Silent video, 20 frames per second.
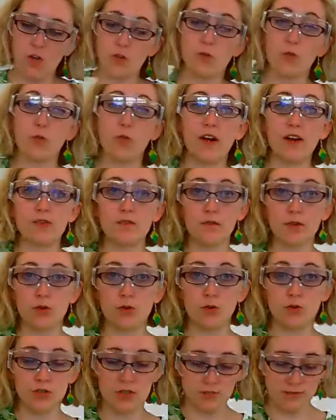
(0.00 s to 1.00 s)
We wait for it
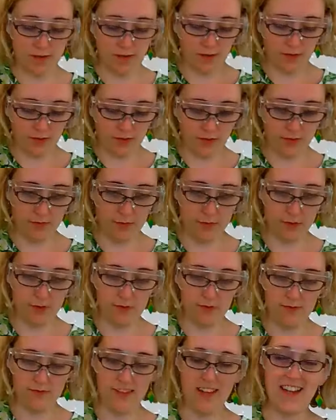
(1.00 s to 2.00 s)
all to funnel through,
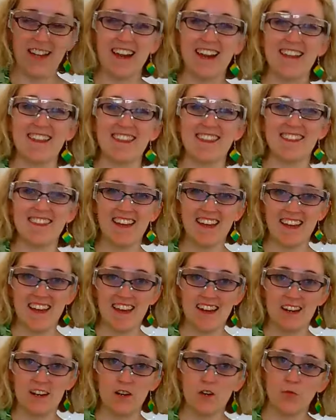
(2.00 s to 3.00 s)
and
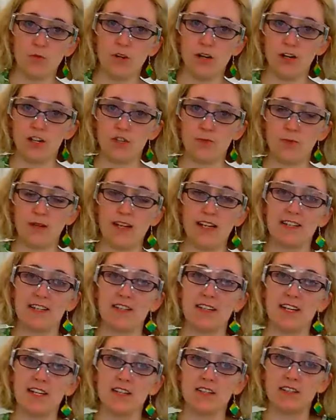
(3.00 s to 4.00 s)
then we're going to place
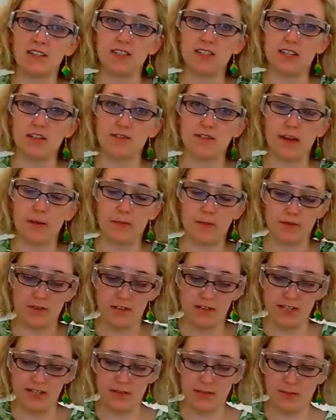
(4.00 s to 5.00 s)
it into this
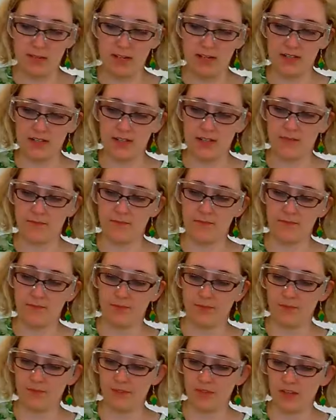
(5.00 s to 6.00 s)
evaporating basin.
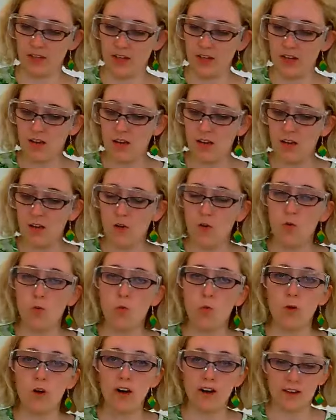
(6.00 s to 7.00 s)

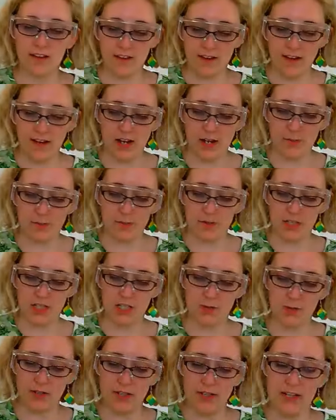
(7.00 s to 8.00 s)
While that happens,
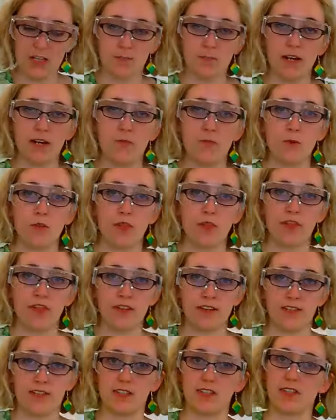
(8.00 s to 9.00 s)
I'm going to explain what
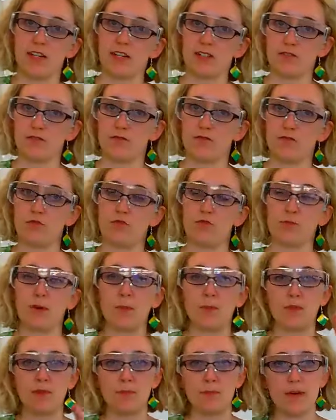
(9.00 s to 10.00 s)
this is for.
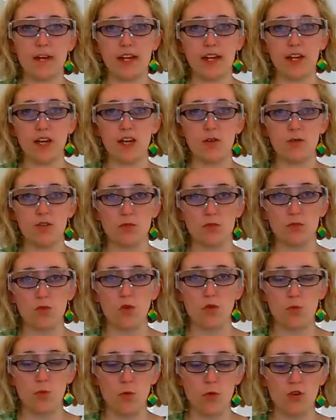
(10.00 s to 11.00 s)
Remember the beaker with the
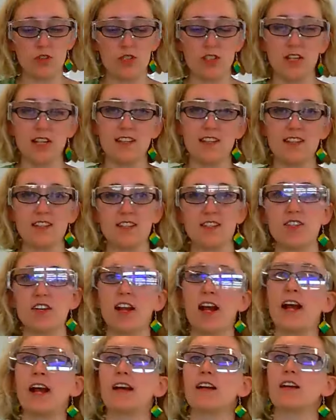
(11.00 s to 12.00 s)
warm water? This is going
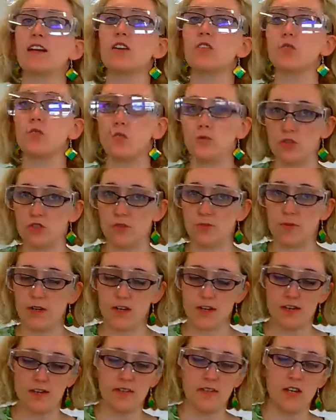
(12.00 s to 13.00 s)
to act like a water
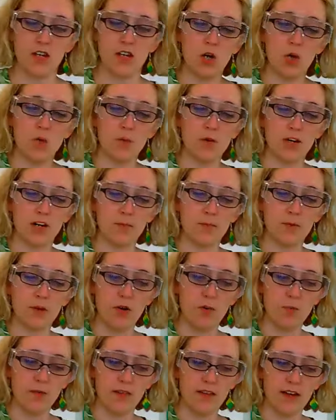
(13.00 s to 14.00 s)
bath. We're going to
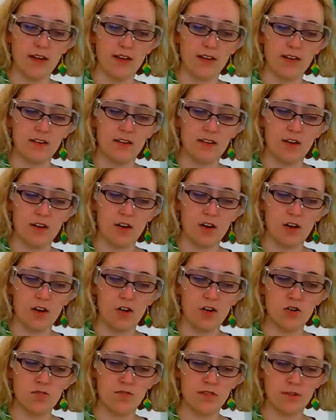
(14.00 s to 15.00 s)
pop that
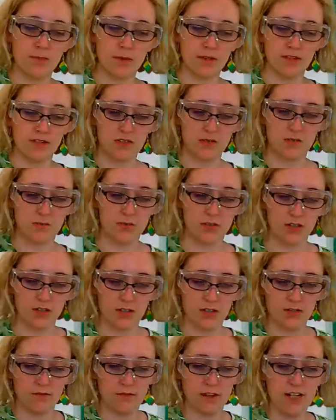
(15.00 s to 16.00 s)
over the Bunsen
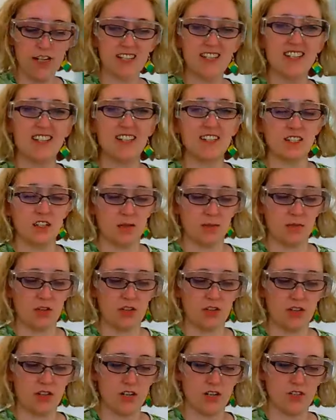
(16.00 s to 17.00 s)
burner, ready to heat up. You
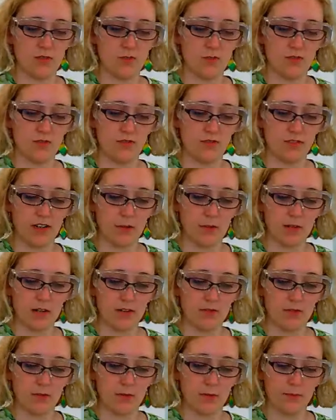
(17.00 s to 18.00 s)
can turn it to blue flame now
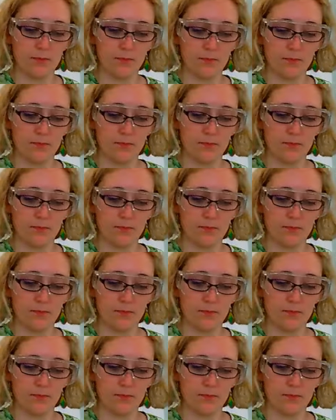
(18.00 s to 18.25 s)
if you want.